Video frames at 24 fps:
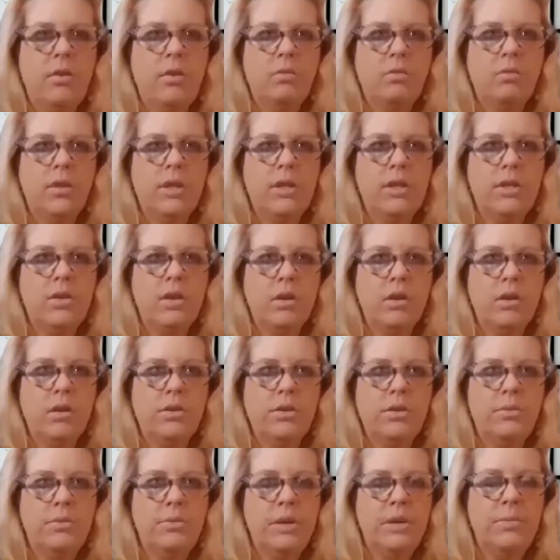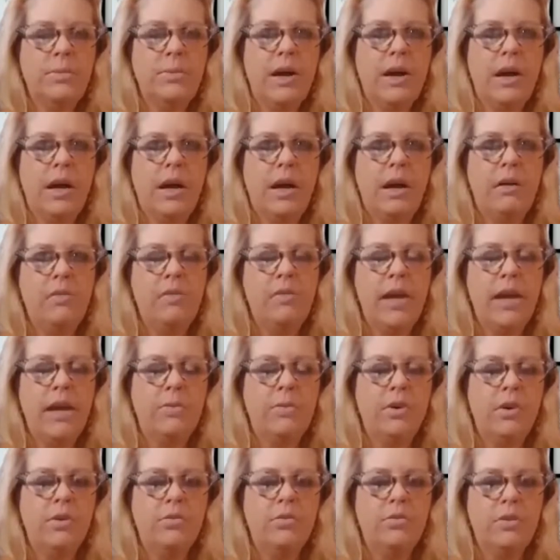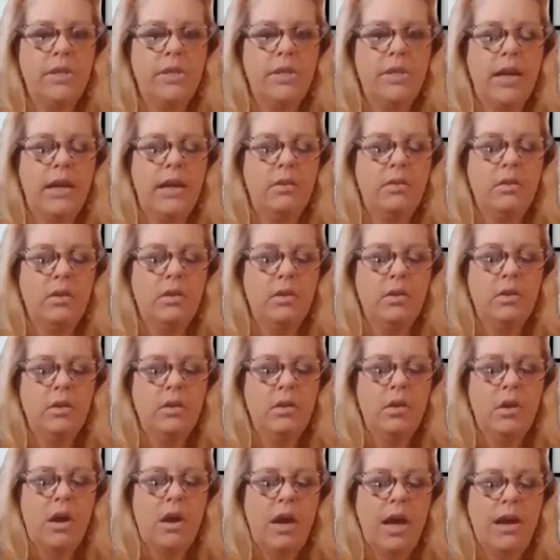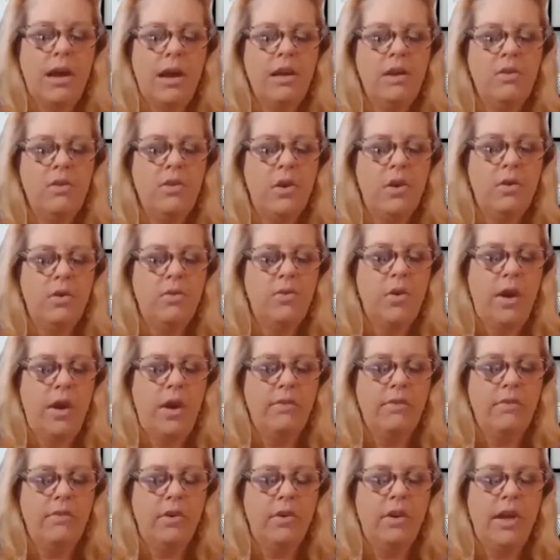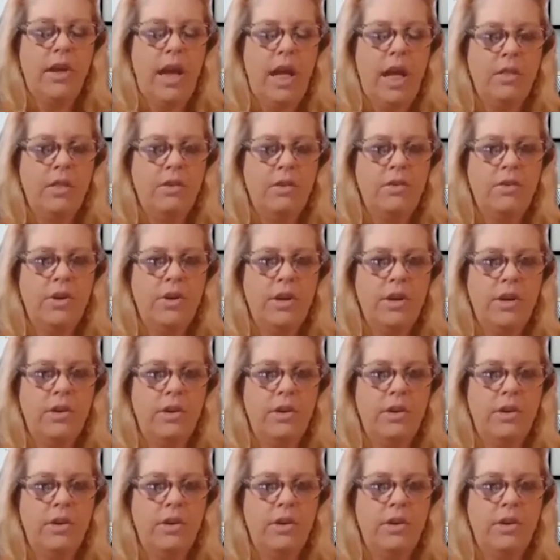let's talk a little bit about how they would understand. How do you know if you have a calendar year